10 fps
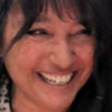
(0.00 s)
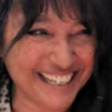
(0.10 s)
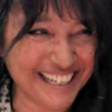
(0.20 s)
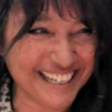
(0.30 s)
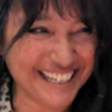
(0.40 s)

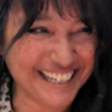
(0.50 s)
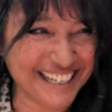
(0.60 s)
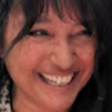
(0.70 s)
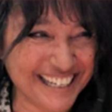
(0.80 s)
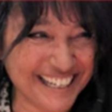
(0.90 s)

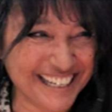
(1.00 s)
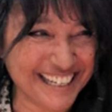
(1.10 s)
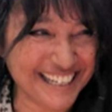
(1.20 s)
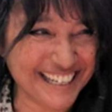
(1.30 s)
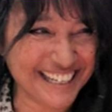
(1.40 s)

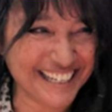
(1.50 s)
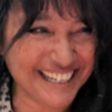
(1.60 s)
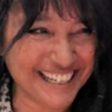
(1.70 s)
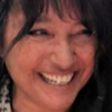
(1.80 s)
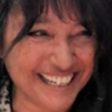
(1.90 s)

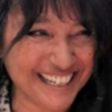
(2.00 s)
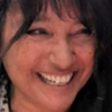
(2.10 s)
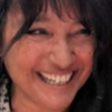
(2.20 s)
Nobody speaks.